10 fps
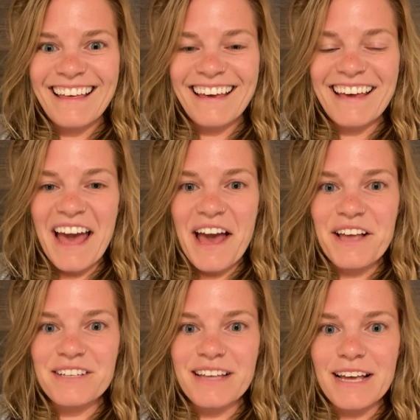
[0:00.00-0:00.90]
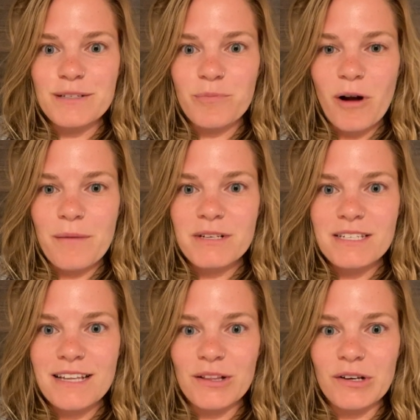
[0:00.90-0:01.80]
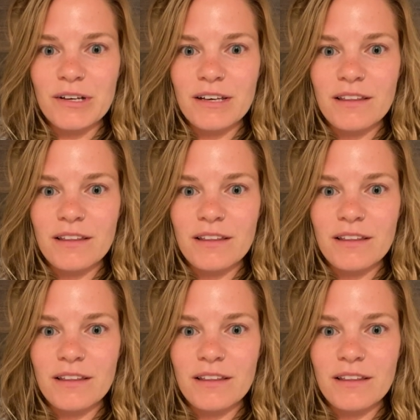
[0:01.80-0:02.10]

Hey guys, as promised, I look